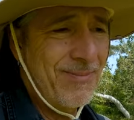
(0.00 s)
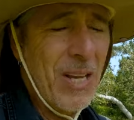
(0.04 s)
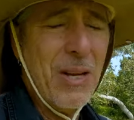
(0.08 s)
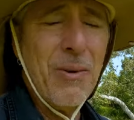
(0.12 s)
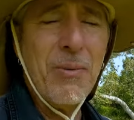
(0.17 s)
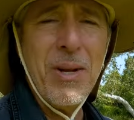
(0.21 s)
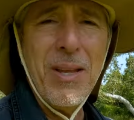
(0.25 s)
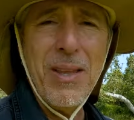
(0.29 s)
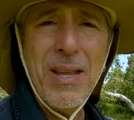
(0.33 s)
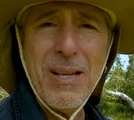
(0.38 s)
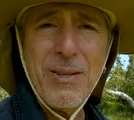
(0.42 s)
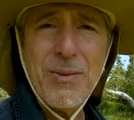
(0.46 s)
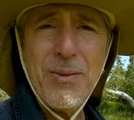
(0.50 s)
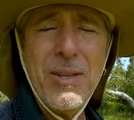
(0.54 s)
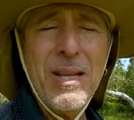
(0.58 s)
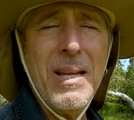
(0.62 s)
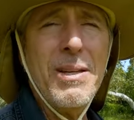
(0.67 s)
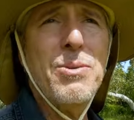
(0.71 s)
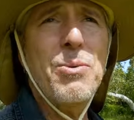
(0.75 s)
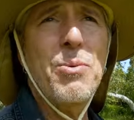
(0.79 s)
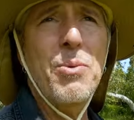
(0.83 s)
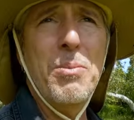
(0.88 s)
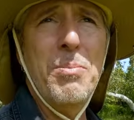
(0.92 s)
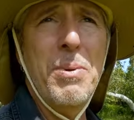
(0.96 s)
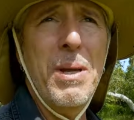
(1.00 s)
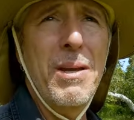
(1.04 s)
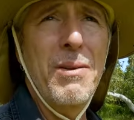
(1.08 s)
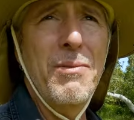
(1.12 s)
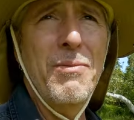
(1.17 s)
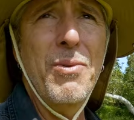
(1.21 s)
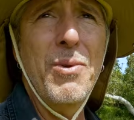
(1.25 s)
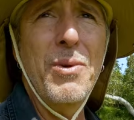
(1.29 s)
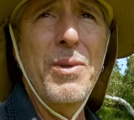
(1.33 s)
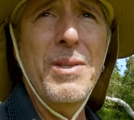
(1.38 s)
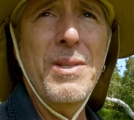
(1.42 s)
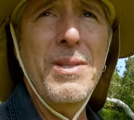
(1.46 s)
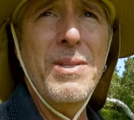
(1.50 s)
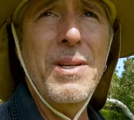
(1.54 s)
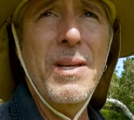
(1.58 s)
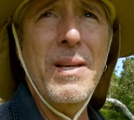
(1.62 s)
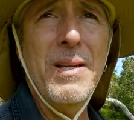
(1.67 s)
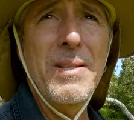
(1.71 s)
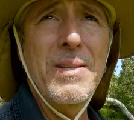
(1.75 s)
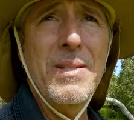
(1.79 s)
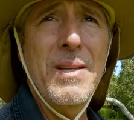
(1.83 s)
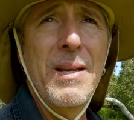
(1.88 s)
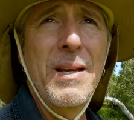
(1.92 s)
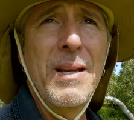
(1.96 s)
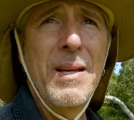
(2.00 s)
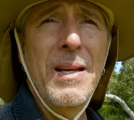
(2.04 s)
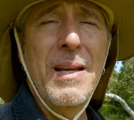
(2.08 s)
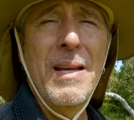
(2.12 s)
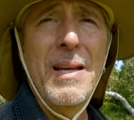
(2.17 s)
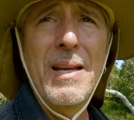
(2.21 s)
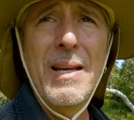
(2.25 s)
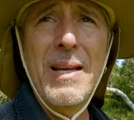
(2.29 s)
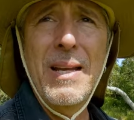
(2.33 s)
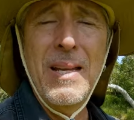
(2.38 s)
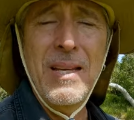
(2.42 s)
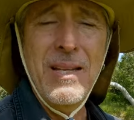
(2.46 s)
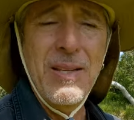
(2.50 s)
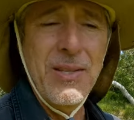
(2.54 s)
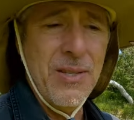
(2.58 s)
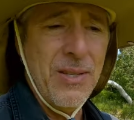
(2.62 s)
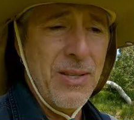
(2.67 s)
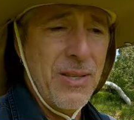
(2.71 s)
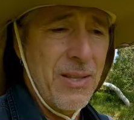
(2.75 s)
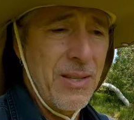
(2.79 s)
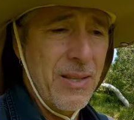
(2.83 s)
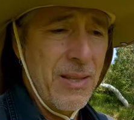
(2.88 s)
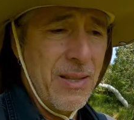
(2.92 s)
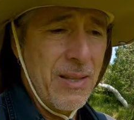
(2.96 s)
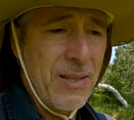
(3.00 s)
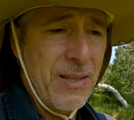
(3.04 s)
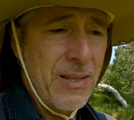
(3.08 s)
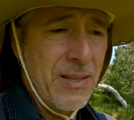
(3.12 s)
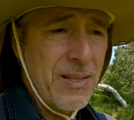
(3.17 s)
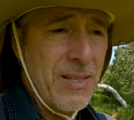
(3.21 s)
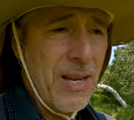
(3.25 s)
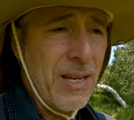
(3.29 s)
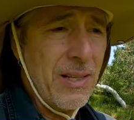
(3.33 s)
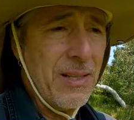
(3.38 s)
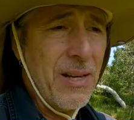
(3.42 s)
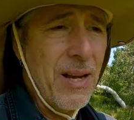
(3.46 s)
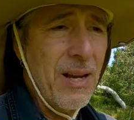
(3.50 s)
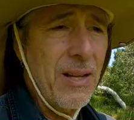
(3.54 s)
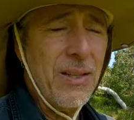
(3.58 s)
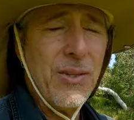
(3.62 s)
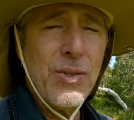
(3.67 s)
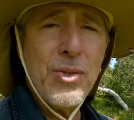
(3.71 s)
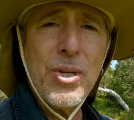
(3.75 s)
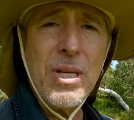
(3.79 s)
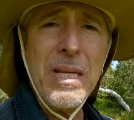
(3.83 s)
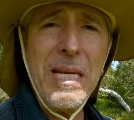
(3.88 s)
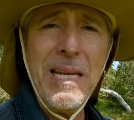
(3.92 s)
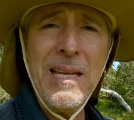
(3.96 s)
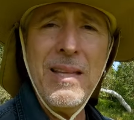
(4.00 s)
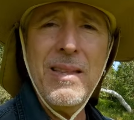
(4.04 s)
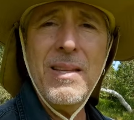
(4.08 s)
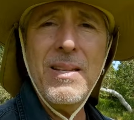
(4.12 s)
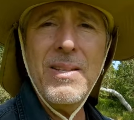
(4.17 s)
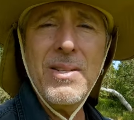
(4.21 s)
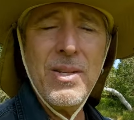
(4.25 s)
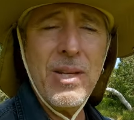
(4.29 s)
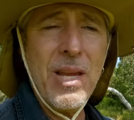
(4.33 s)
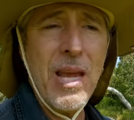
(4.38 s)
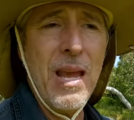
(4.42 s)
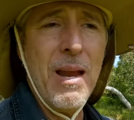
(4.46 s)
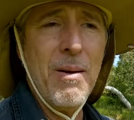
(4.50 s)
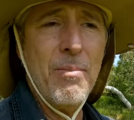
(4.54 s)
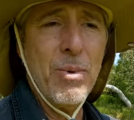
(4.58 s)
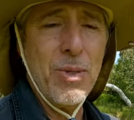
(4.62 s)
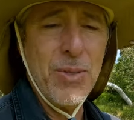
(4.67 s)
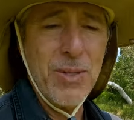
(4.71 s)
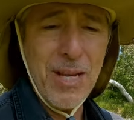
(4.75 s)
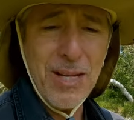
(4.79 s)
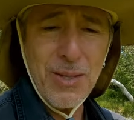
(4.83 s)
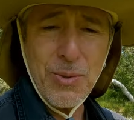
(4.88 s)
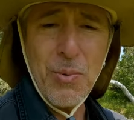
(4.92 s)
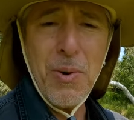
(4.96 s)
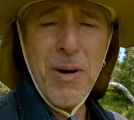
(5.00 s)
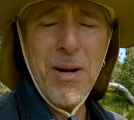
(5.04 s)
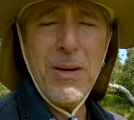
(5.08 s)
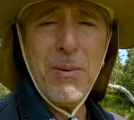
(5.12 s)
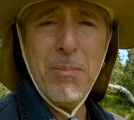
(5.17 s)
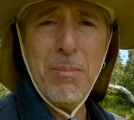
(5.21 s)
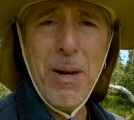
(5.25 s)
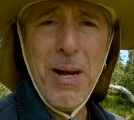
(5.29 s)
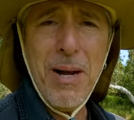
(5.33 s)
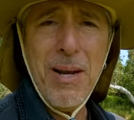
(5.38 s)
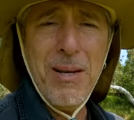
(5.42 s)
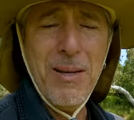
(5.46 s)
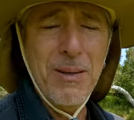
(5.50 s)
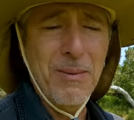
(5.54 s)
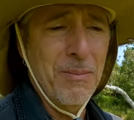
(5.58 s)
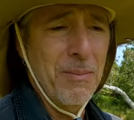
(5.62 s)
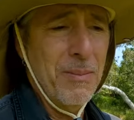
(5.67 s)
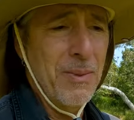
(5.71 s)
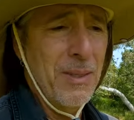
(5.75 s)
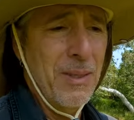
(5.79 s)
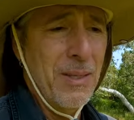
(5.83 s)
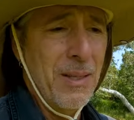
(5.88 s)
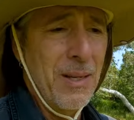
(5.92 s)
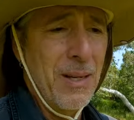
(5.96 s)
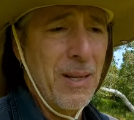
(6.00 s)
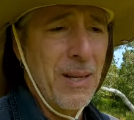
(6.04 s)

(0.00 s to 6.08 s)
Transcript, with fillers: anyway, that's that's what we're paying for these days, is the technology in these cameras. That's why you're buying them.